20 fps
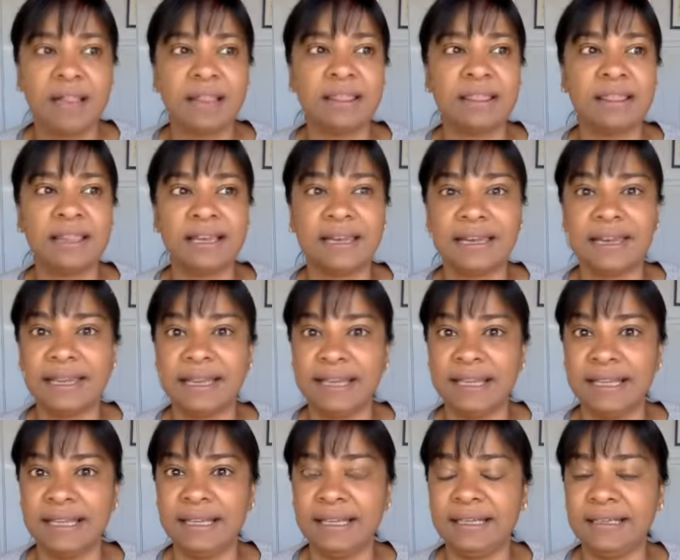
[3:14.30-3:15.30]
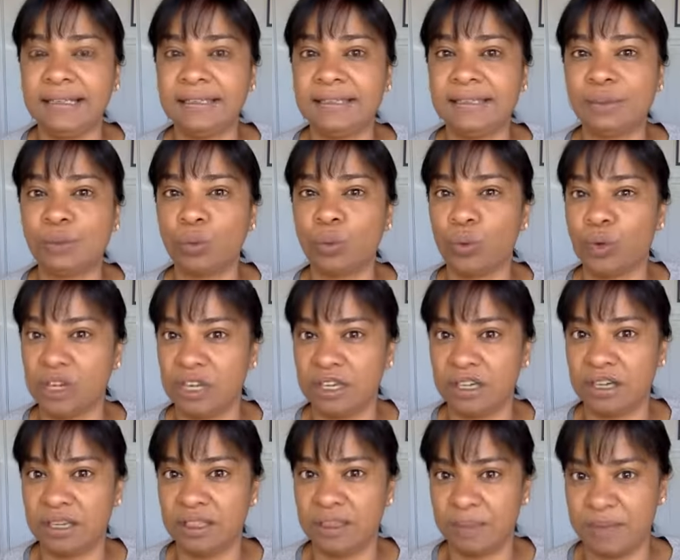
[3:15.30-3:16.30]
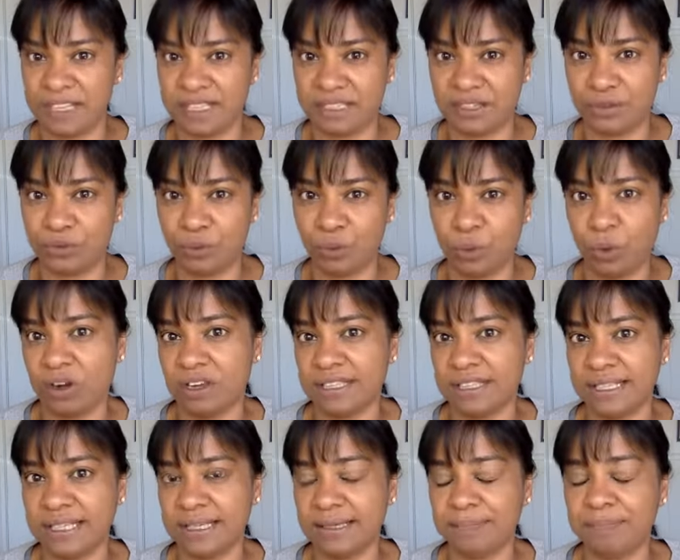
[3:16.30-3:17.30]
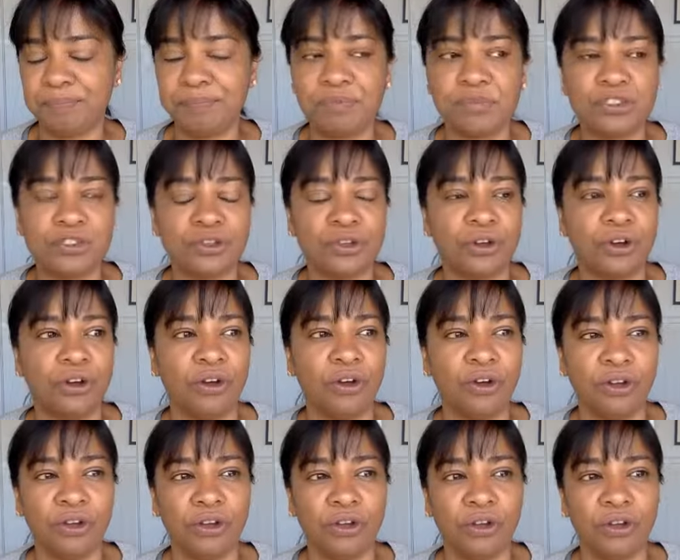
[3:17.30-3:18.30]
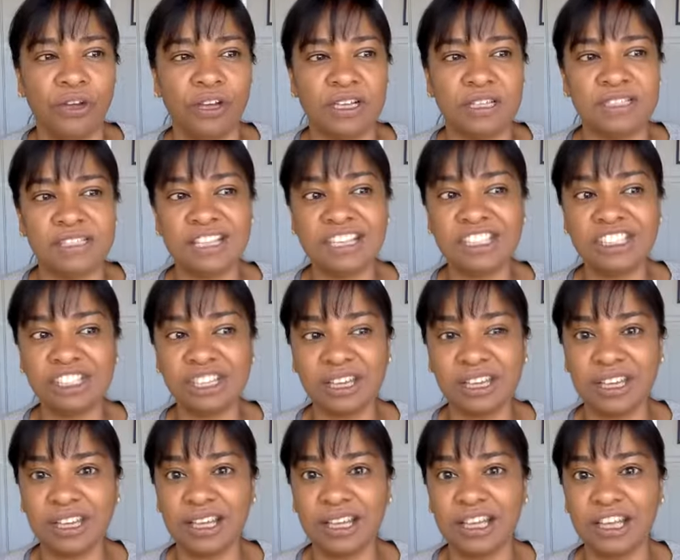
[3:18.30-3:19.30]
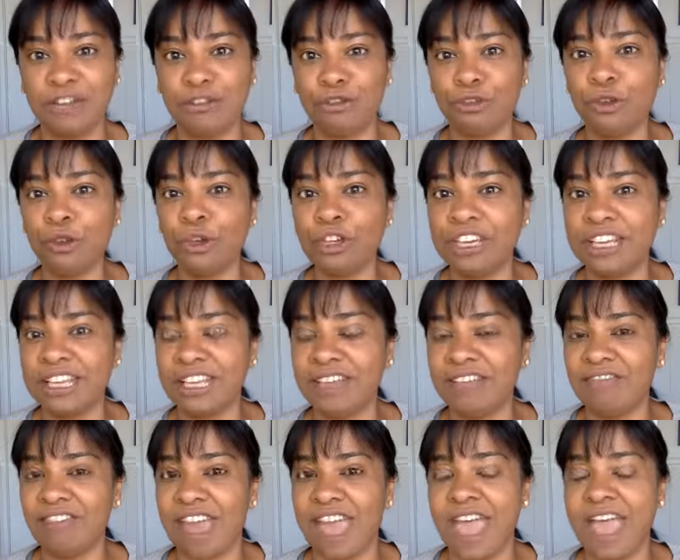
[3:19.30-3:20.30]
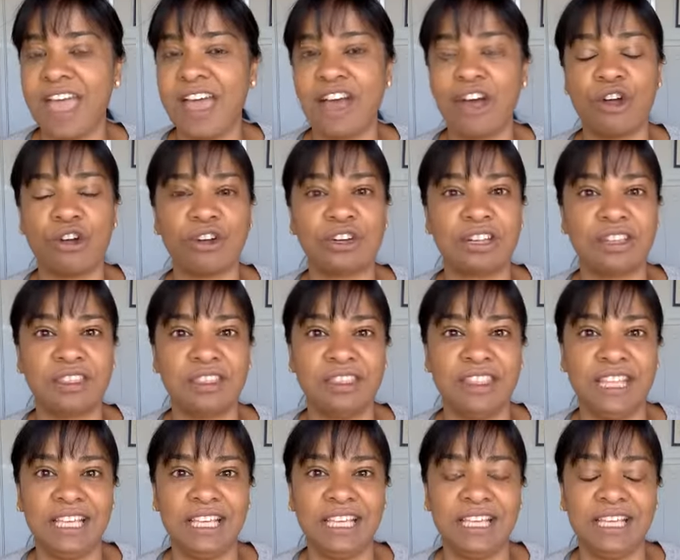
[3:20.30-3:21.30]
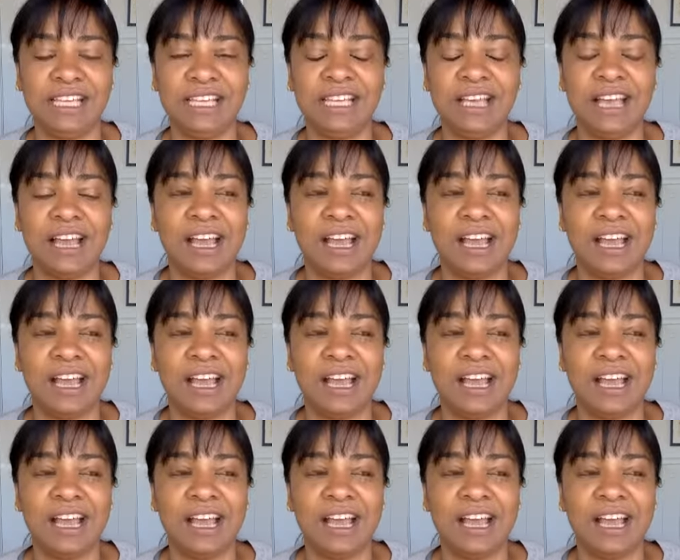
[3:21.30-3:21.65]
the leads weren't the best of quality. So essentially, if you leave out the